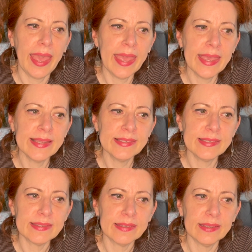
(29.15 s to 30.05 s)
And
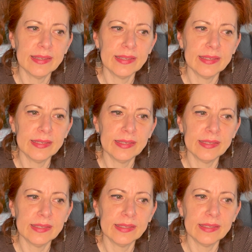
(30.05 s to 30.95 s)

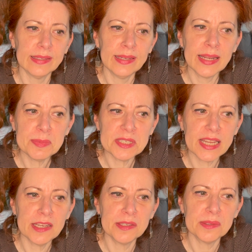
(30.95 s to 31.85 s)
let me tell
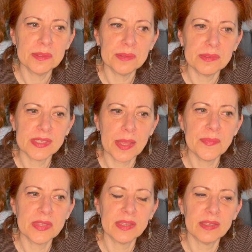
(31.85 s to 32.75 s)
you
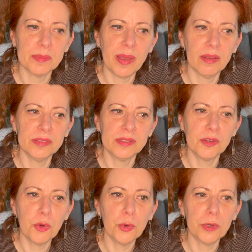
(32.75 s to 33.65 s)
something about the
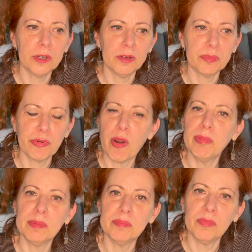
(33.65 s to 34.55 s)
core
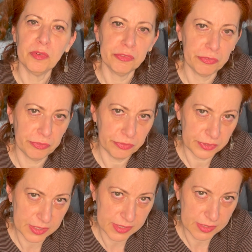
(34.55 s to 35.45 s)
problem of
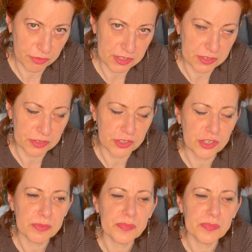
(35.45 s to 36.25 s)
this research.